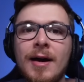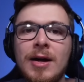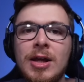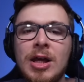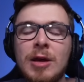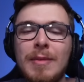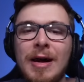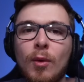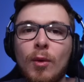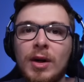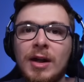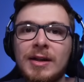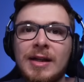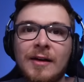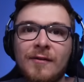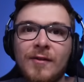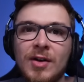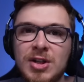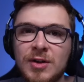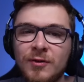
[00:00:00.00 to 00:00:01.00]
You may want to
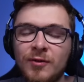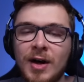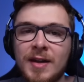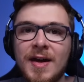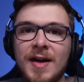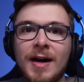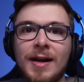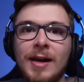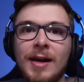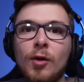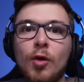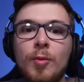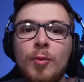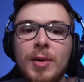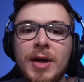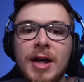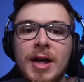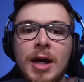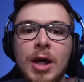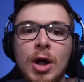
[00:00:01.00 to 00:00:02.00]
diversify that a little
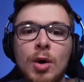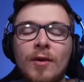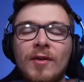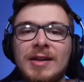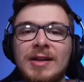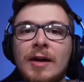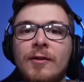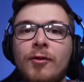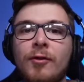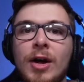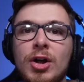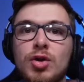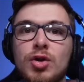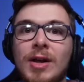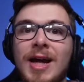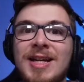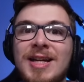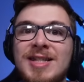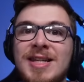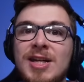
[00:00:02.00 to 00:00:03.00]
bit with a differential
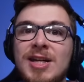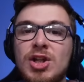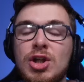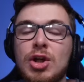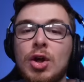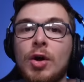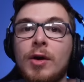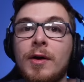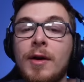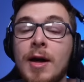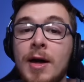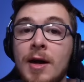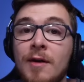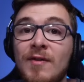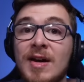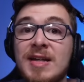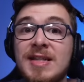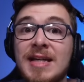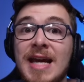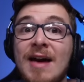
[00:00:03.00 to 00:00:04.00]
like Sessegnon
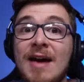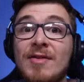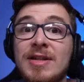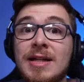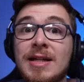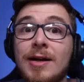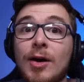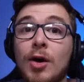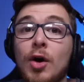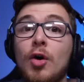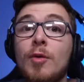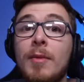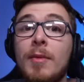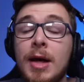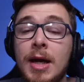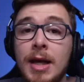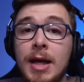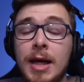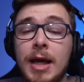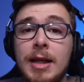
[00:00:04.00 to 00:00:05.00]
facing Everton at home
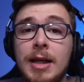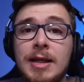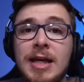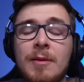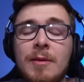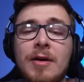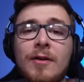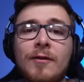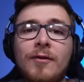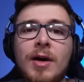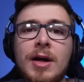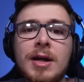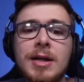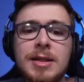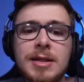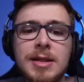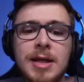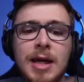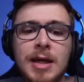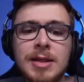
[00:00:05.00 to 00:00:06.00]
in Gameweek
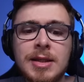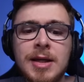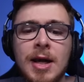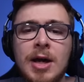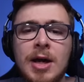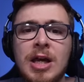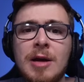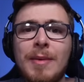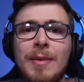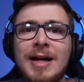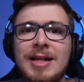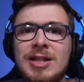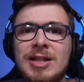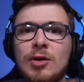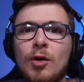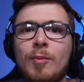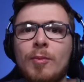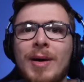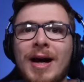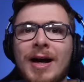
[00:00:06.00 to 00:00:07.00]
36. You might
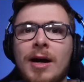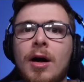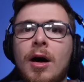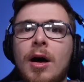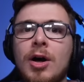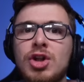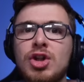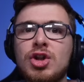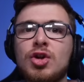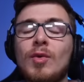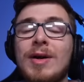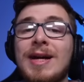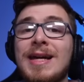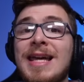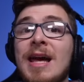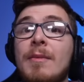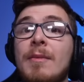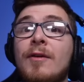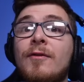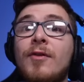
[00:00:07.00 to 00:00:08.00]
still back Arsenal in
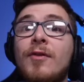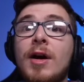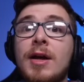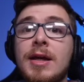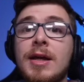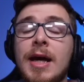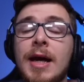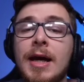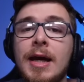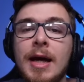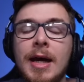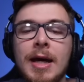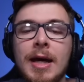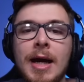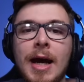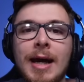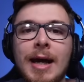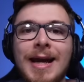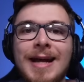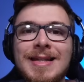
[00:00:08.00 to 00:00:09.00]
Gameweek 38
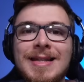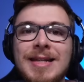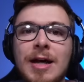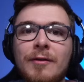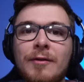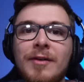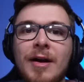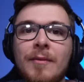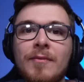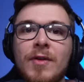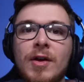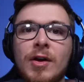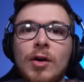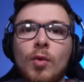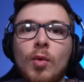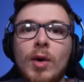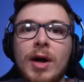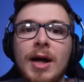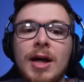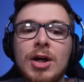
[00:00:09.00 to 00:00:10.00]
against Southampton
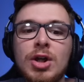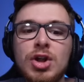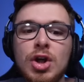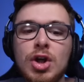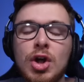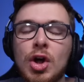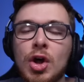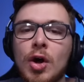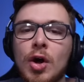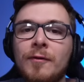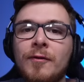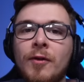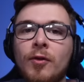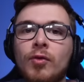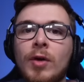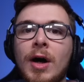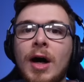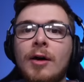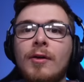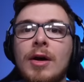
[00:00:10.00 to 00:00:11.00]
away, so you can go for
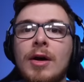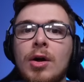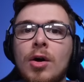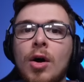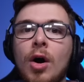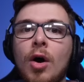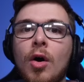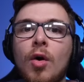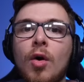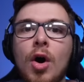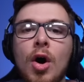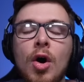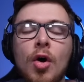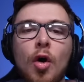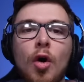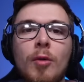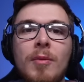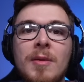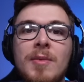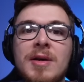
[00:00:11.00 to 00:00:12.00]
Raya in goal,
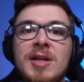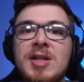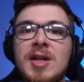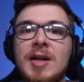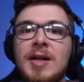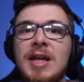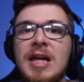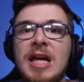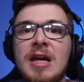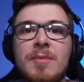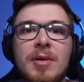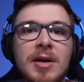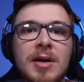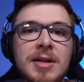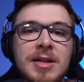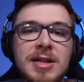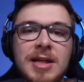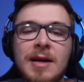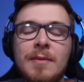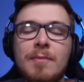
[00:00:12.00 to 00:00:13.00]
or maybe Saliba,
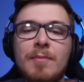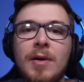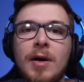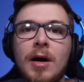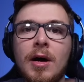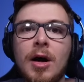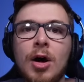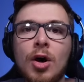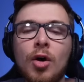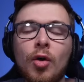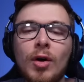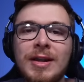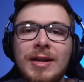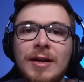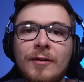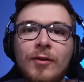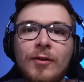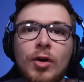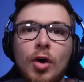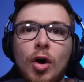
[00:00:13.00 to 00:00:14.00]
Timber, or a
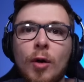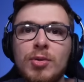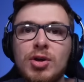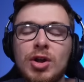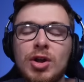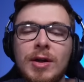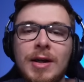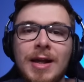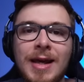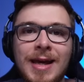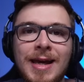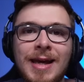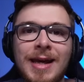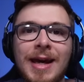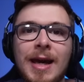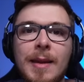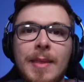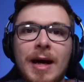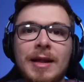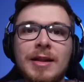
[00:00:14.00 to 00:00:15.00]
different option
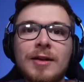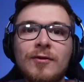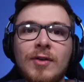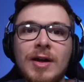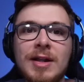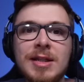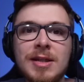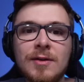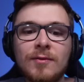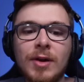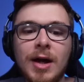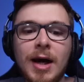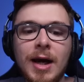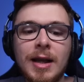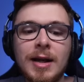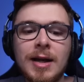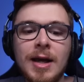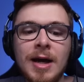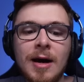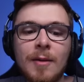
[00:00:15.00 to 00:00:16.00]
in that defensive
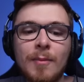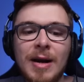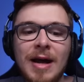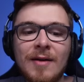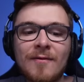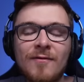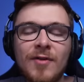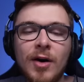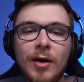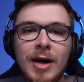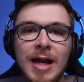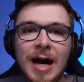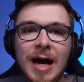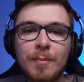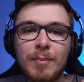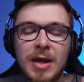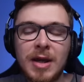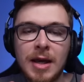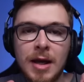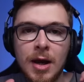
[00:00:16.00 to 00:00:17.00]
line. But I'm very
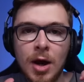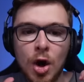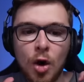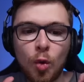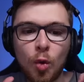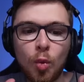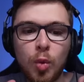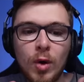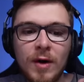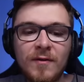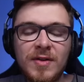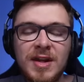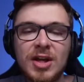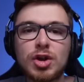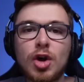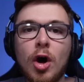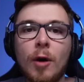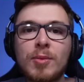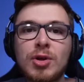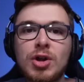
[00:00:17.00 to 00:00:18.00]
happy with these
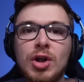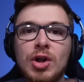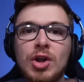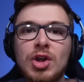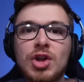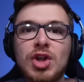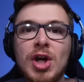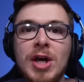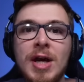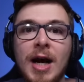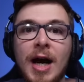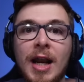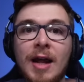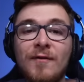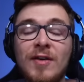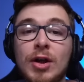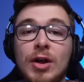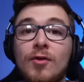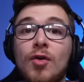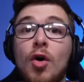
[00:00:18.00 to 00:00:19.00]
options, and I
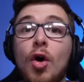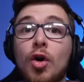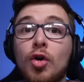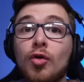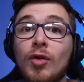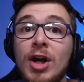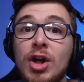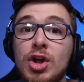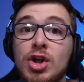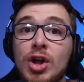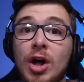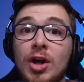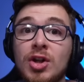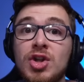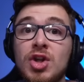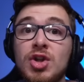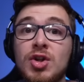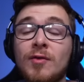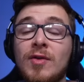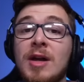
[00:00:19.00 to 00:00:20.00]
think you've got great
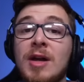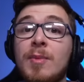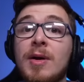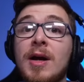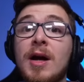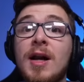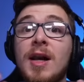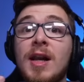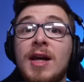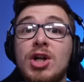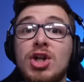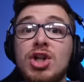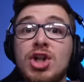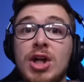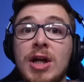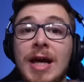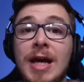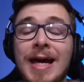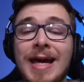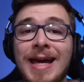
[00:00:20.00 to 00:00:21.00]
chances of keeping a clean
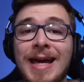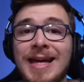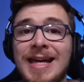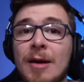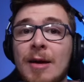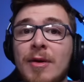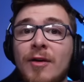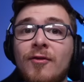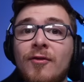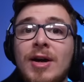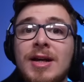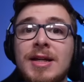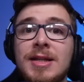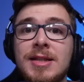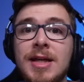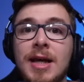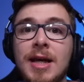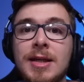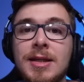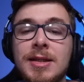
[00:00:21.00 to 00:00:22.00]
sheet in Gameweek
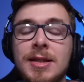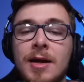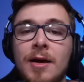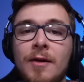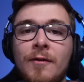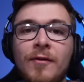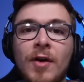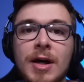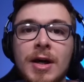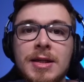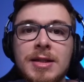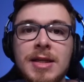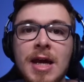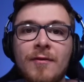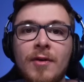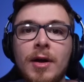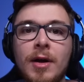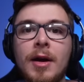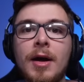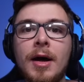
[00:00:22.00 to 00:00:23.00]
36,
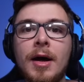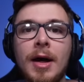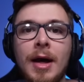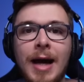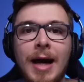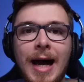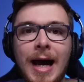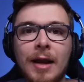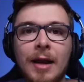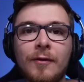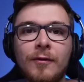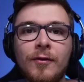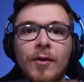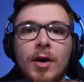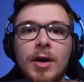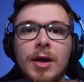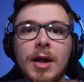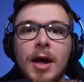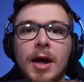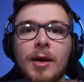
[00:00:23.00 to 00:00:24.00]
37, and
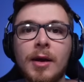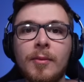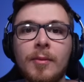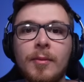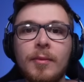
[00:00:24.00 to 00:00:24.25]
38.